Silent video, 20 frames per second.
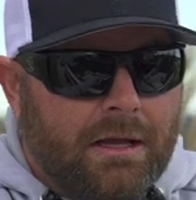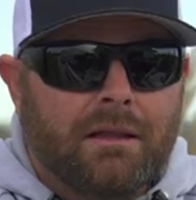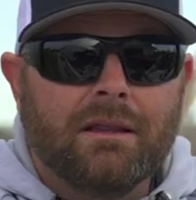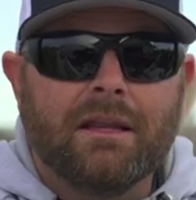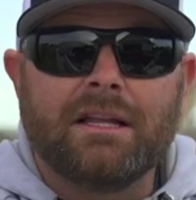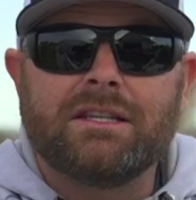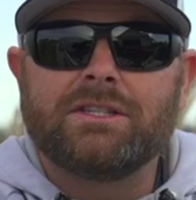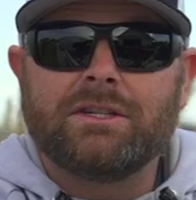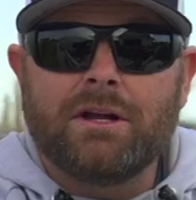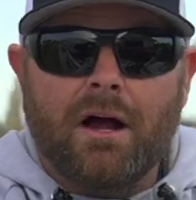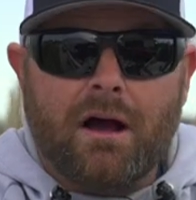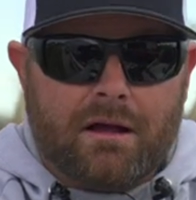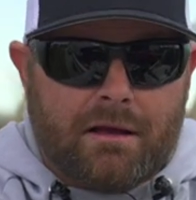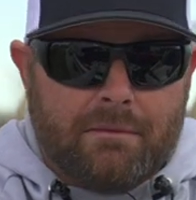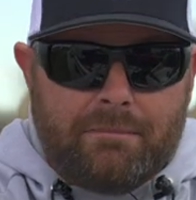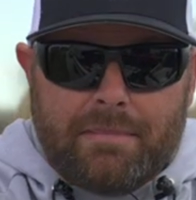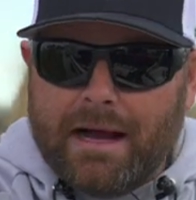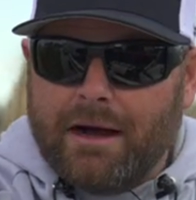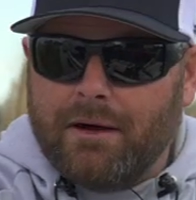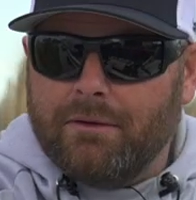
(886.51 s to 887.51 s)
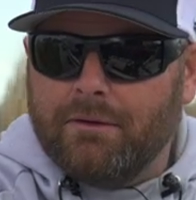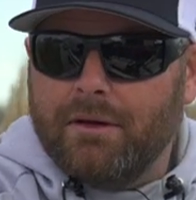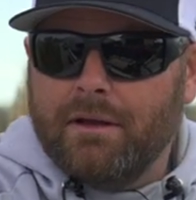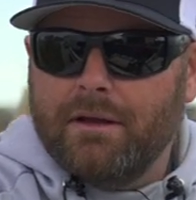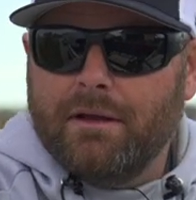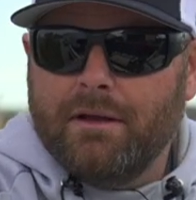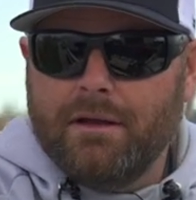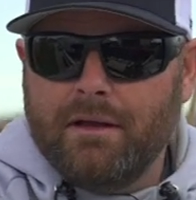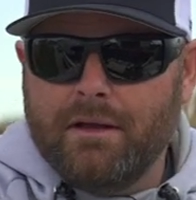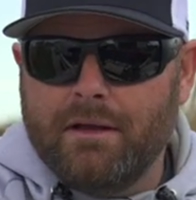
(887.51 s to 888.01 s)
Let's talk about
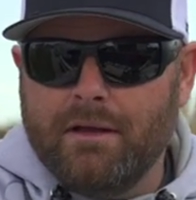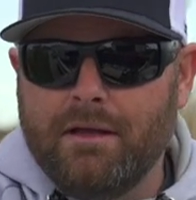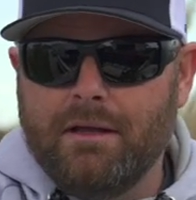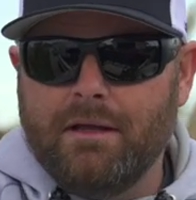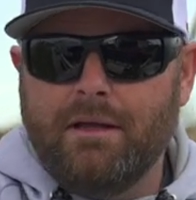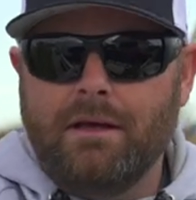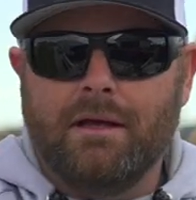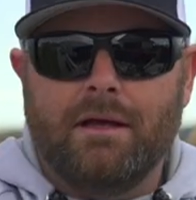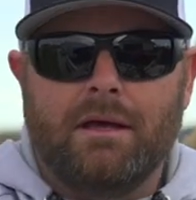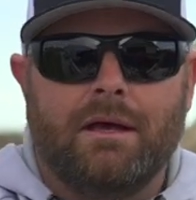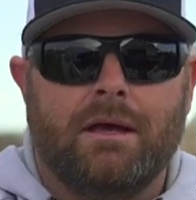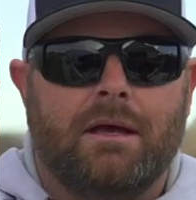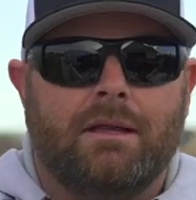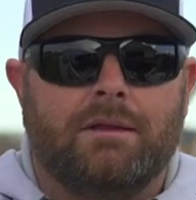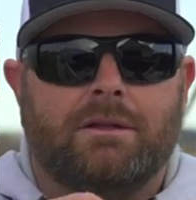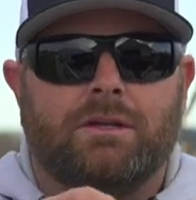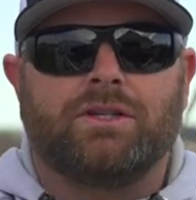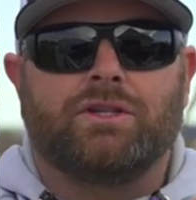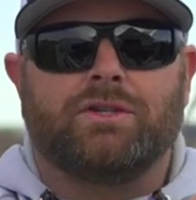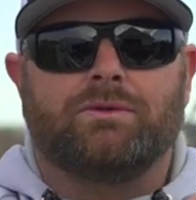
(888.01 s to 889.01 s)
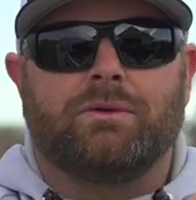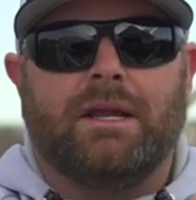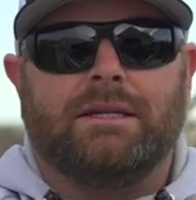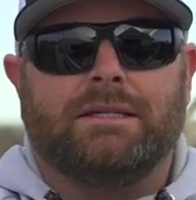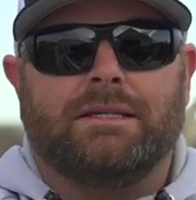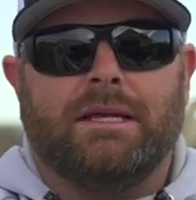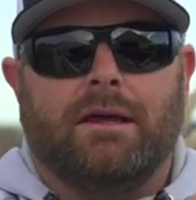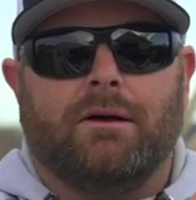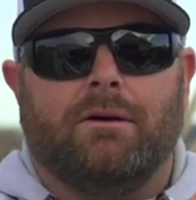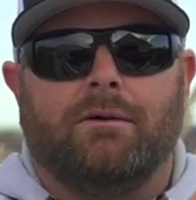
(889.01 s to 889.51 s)
the straight
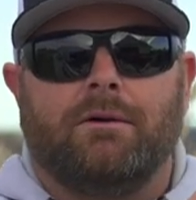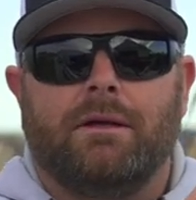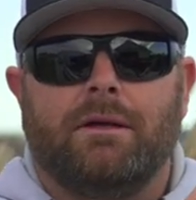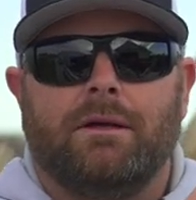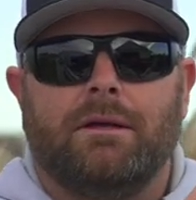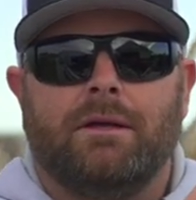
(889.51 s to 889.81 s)
tail